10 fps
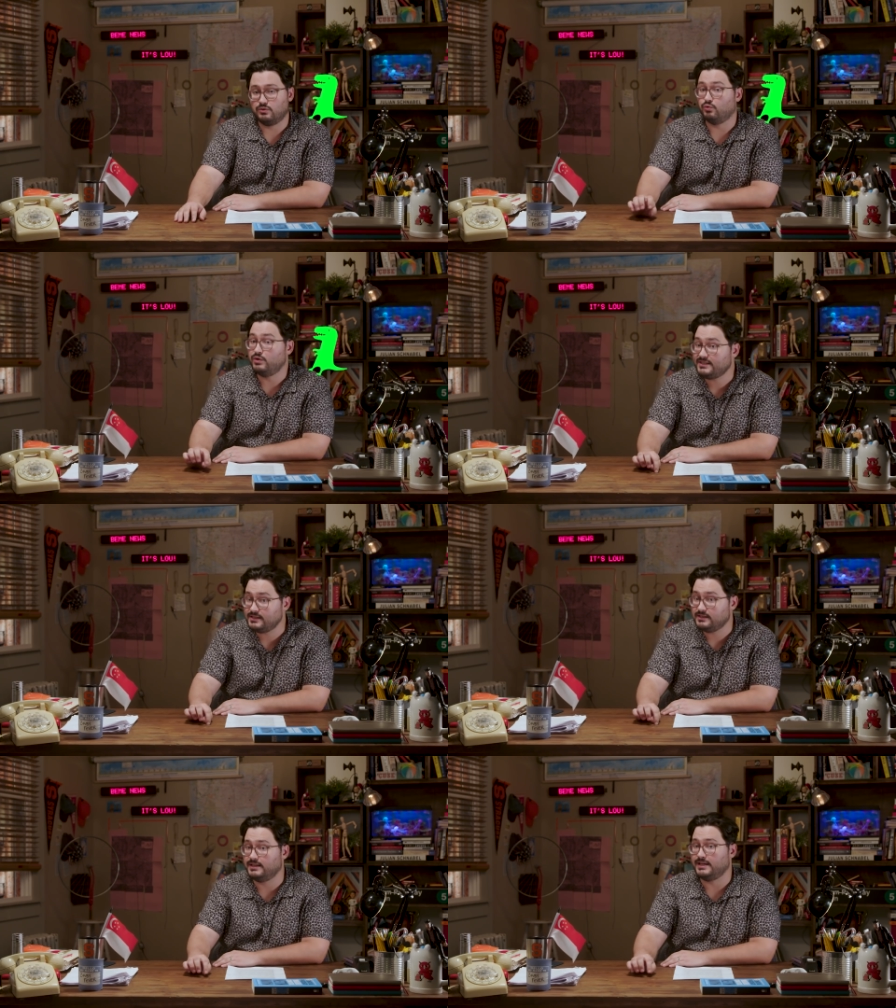
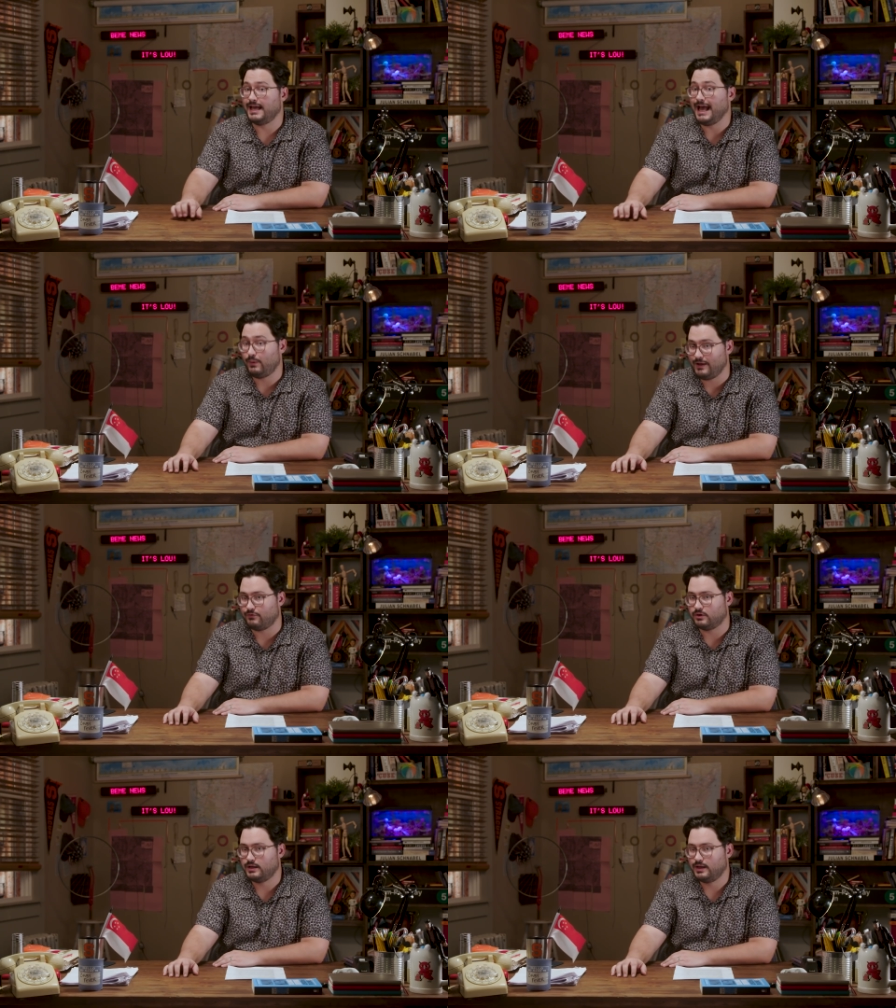Recently,
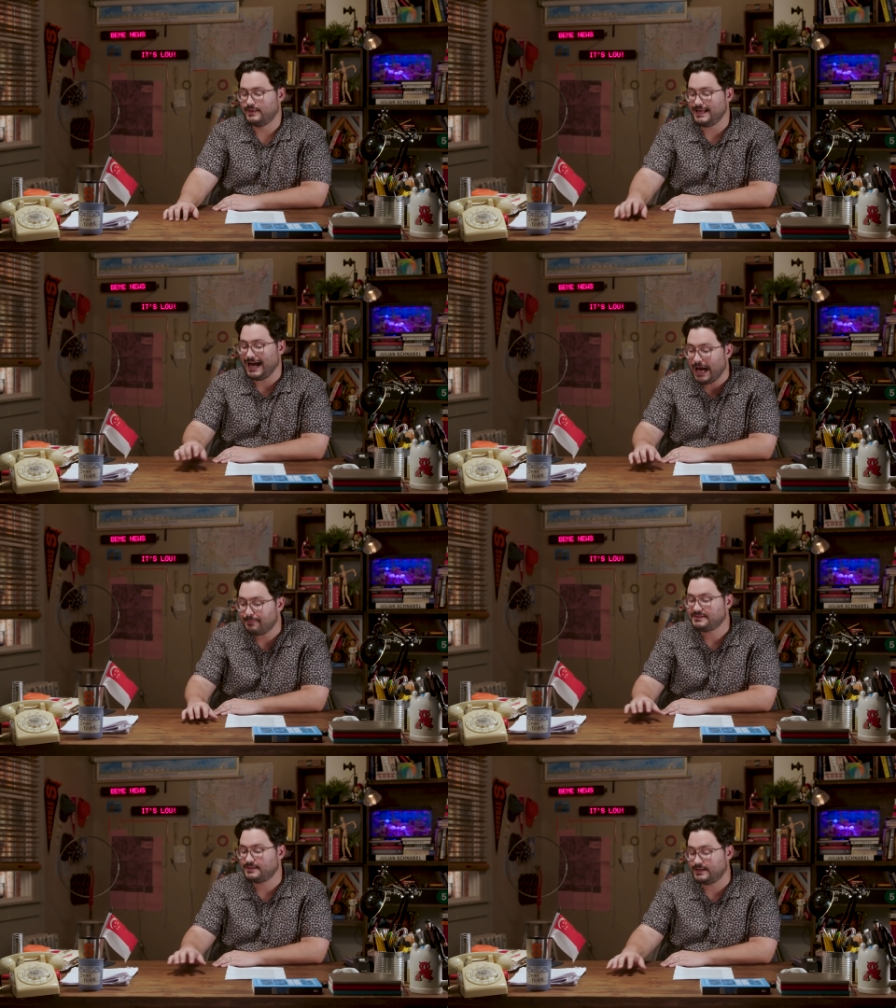however, the
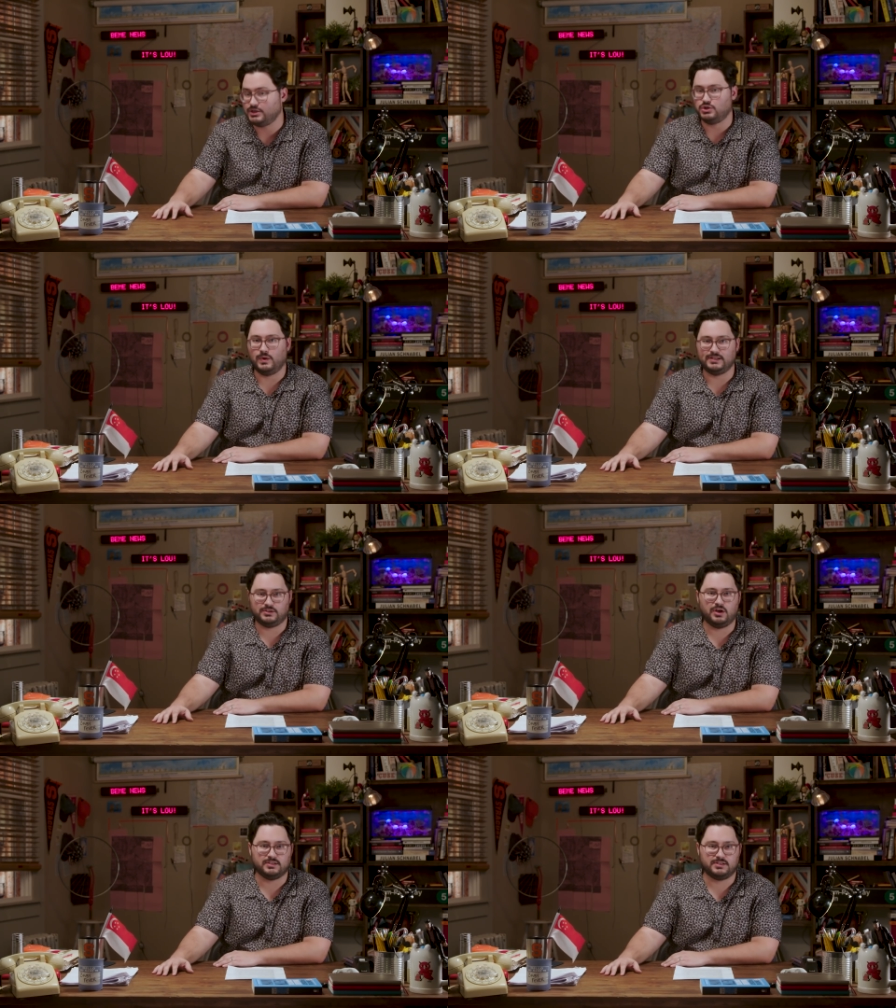opposite issue has
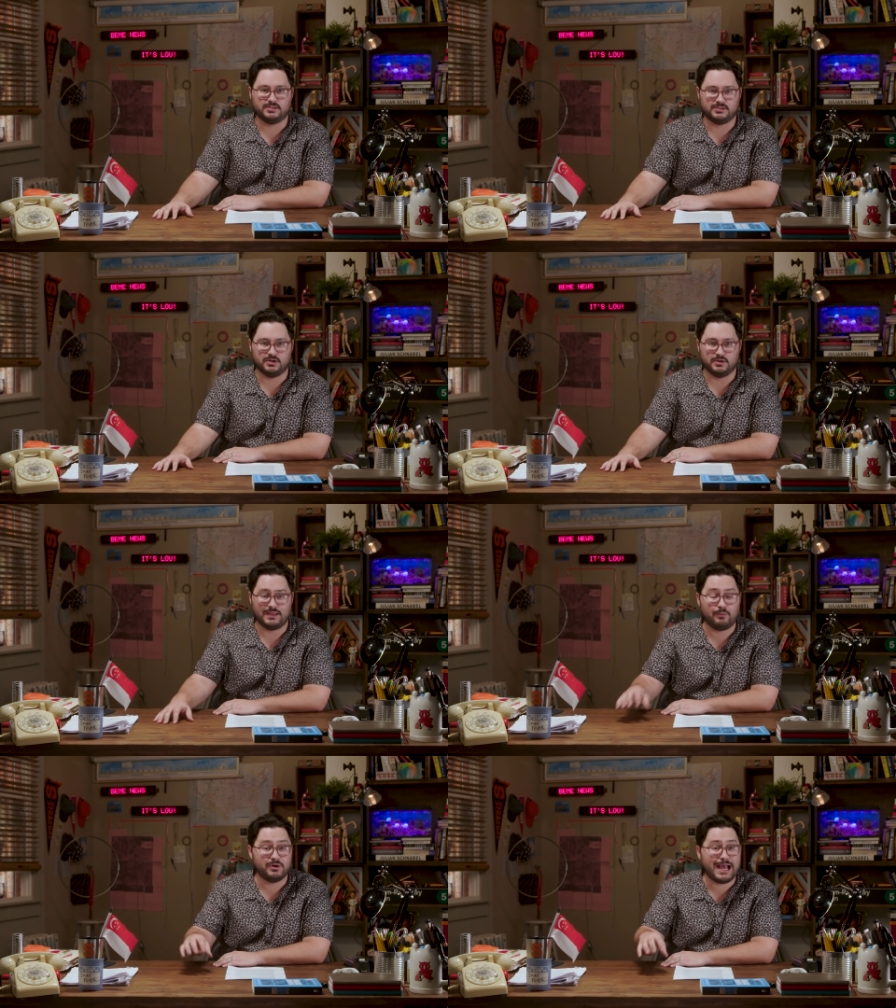caused concern
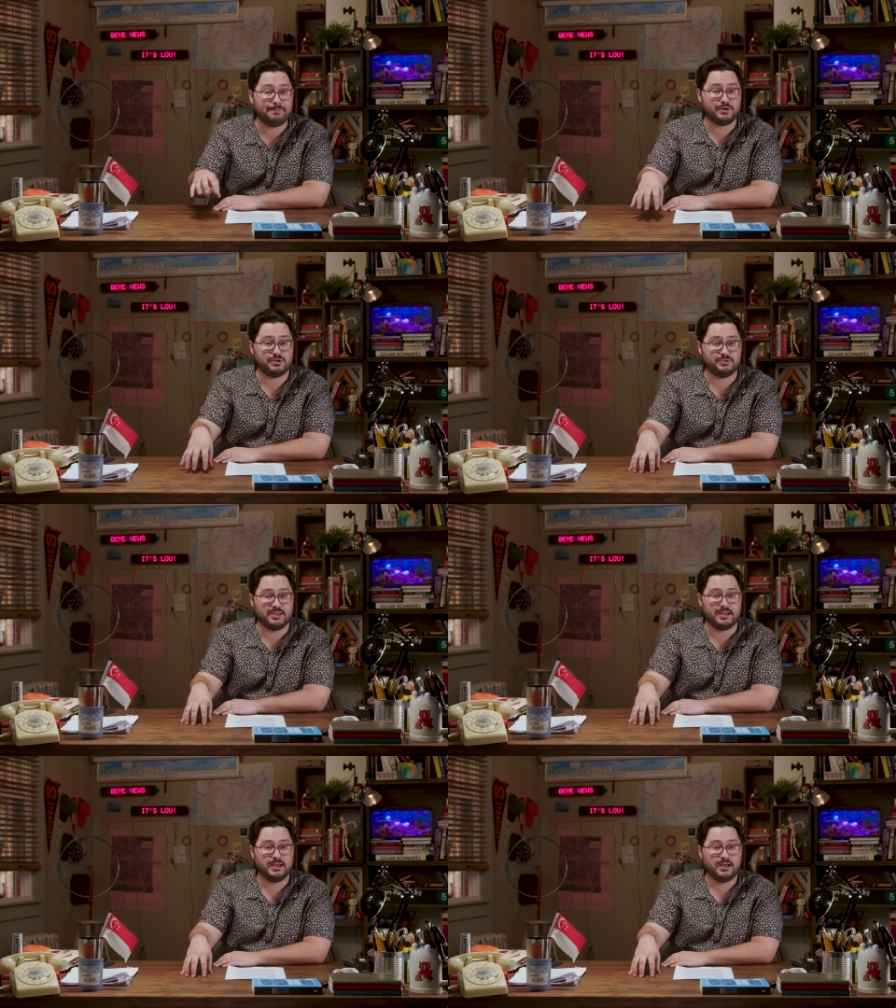that we're not
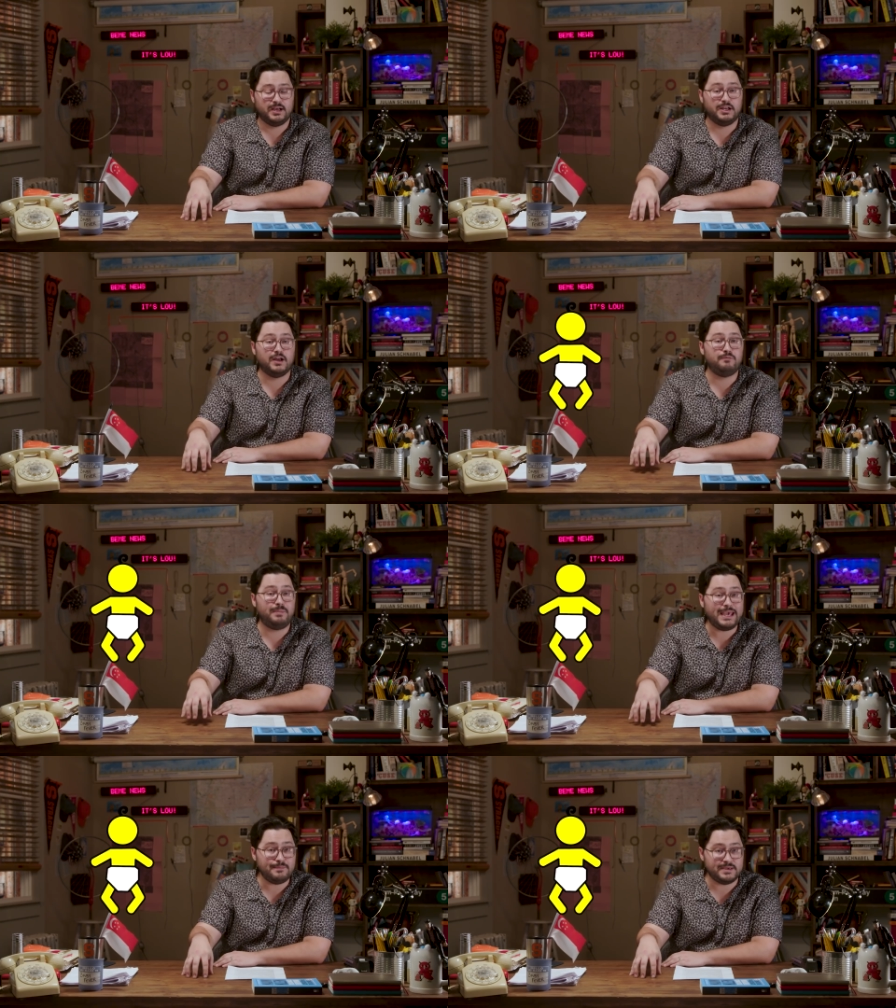producing enough
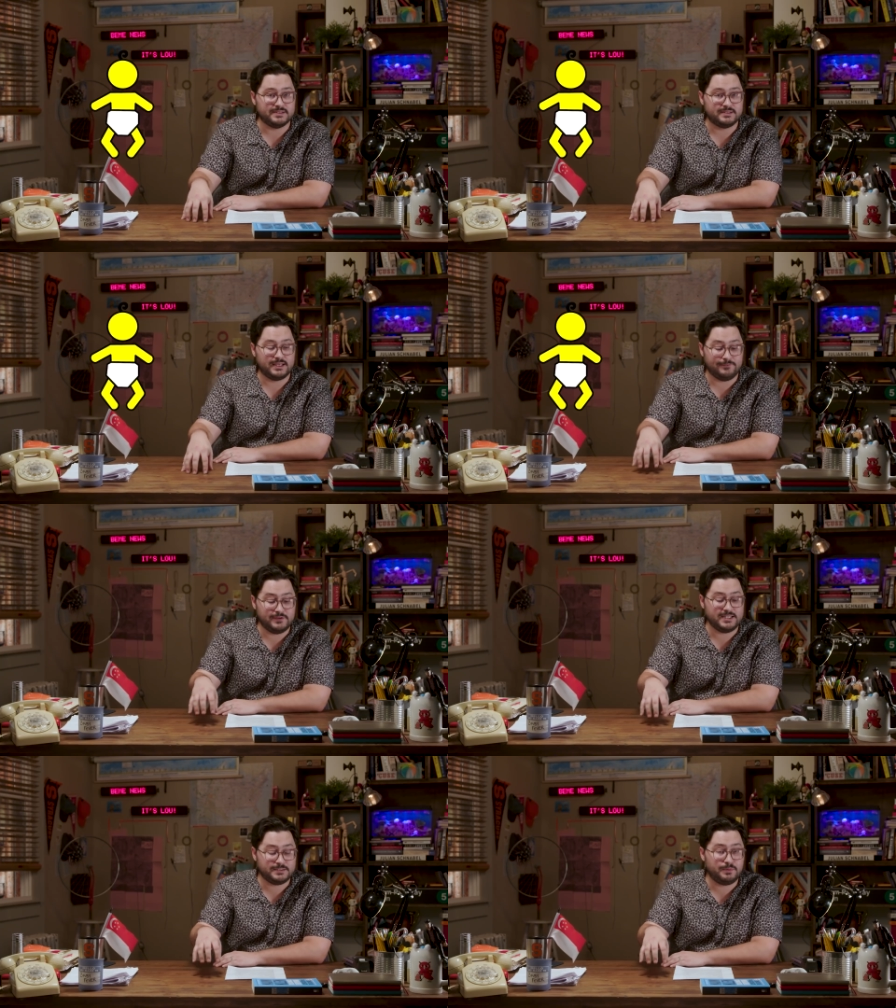babies. If
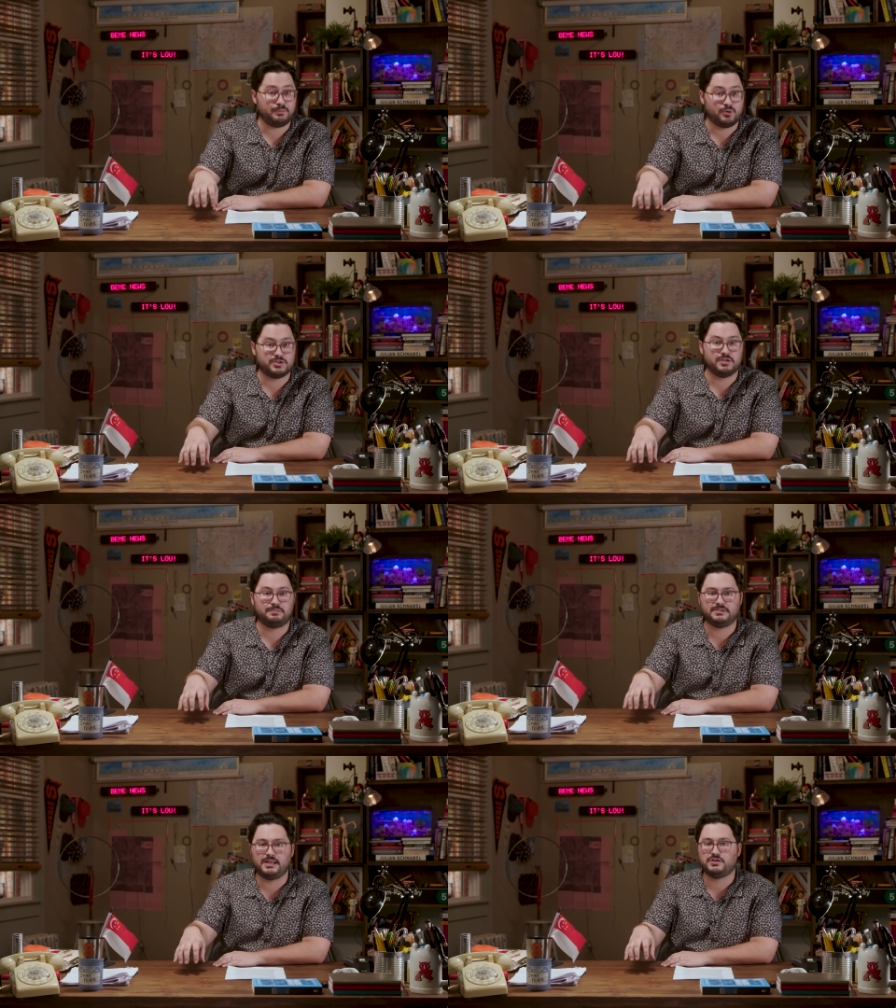a disproportionate
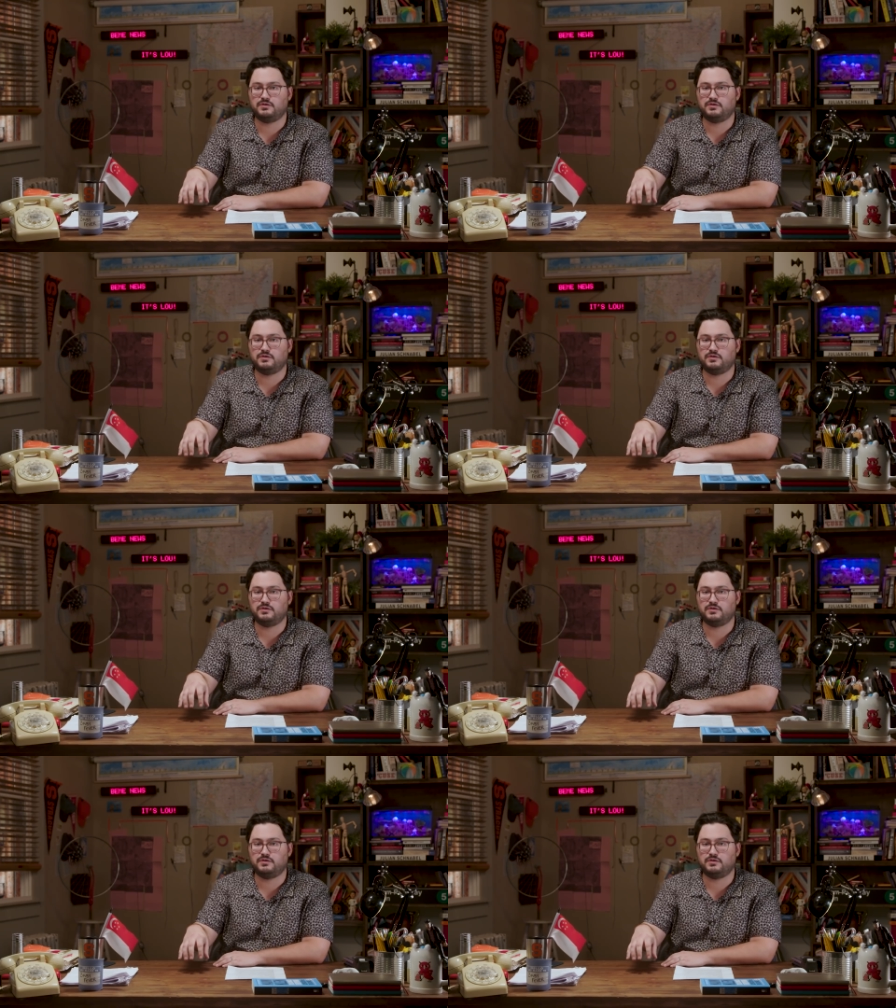percentage